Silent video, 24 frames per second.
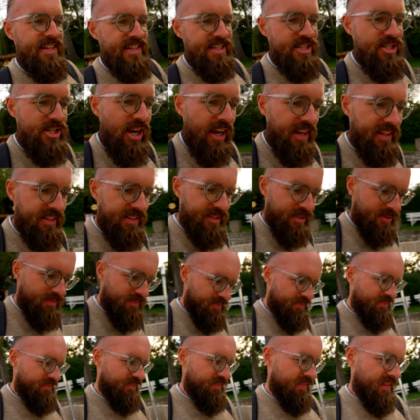child
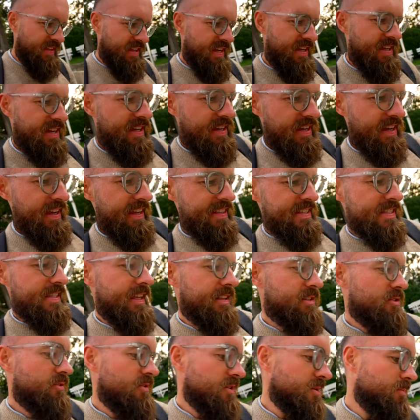and said
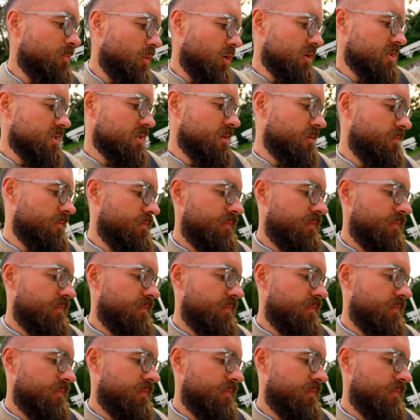to his boss,